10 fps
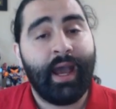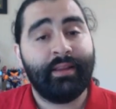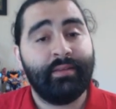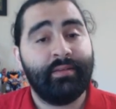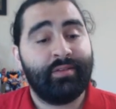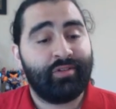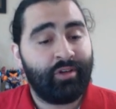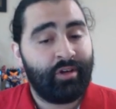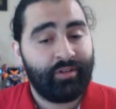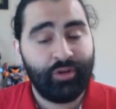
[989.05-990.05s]
and
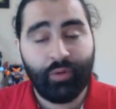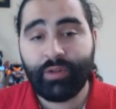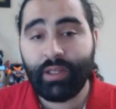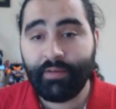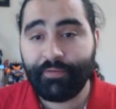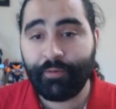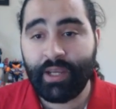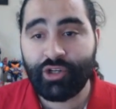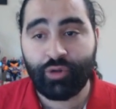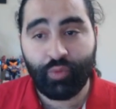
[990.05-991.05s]
the only
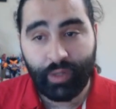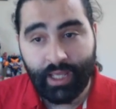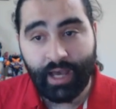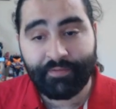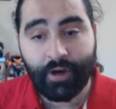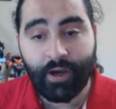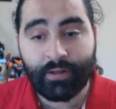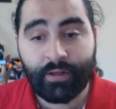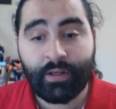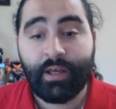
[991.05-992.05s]
information we have
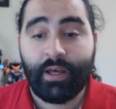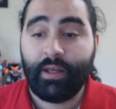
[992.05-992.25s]
gotten